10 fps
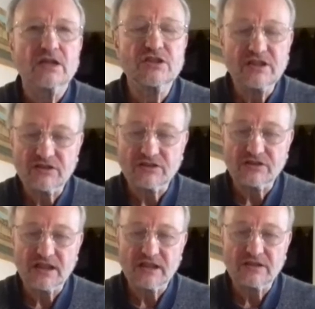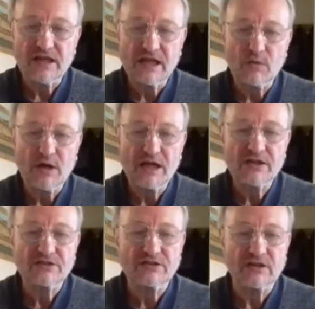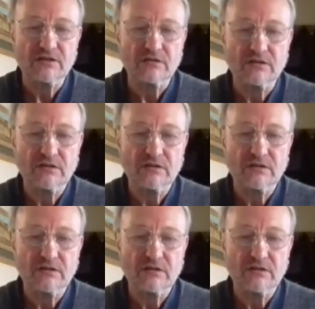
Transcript: Jesus said, "Take away the stone."